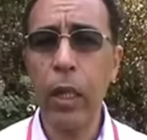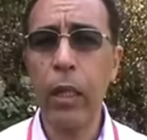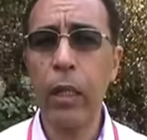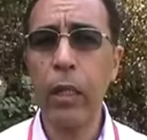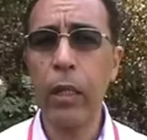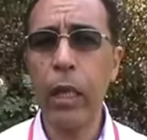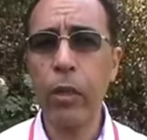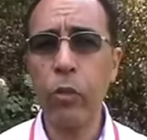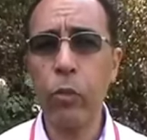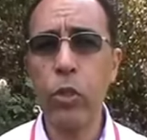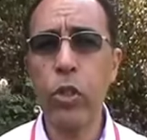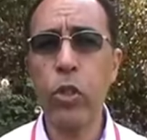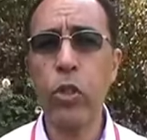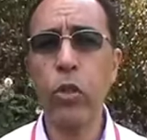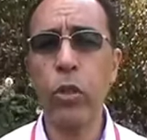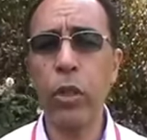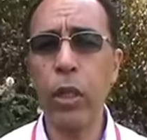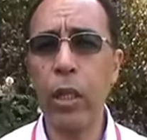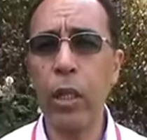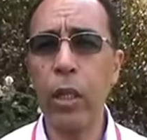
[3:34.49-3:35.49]
And that was
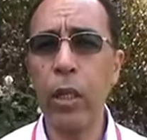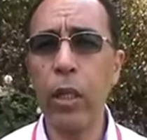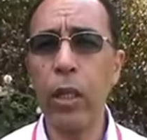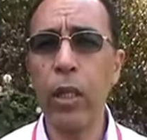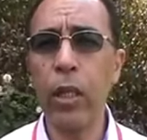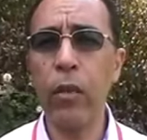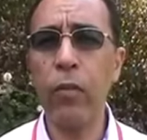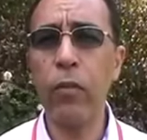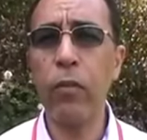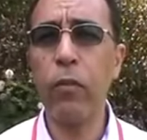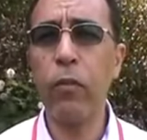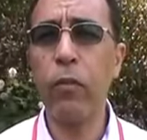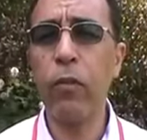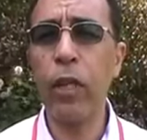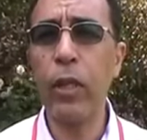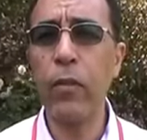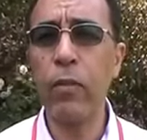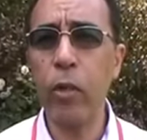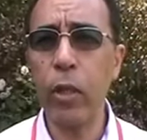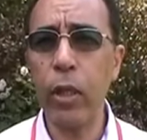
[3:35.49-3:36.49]
certainly a
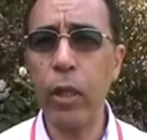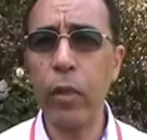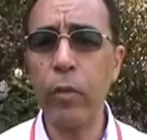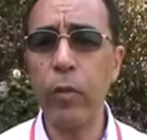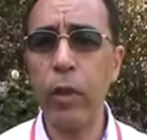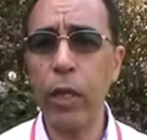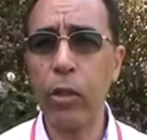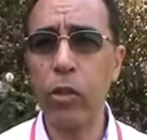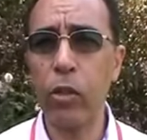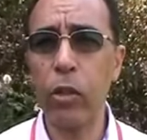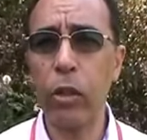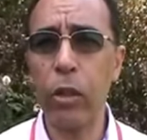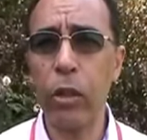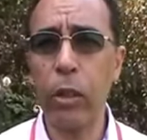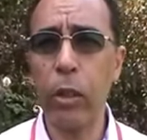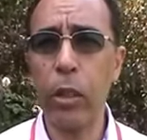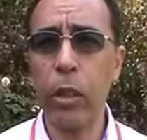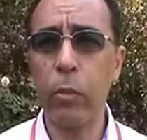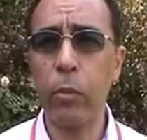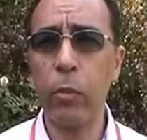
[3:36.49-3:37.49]
favoring
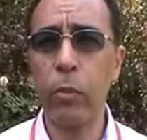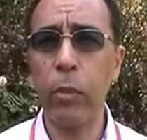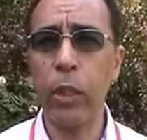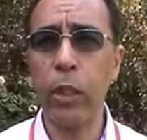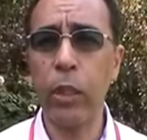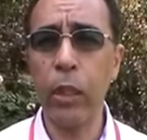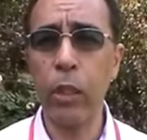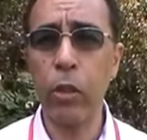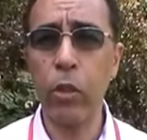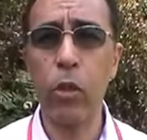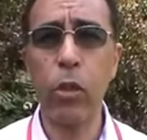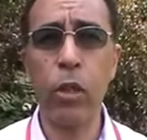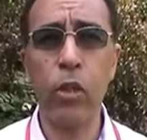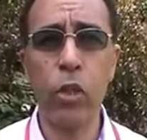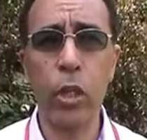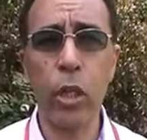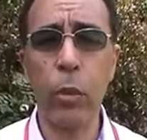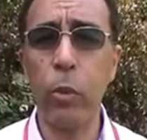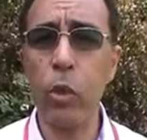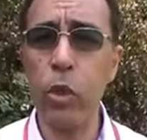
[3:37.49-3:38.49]
factor, an
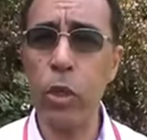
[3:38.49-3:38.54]
encouraging,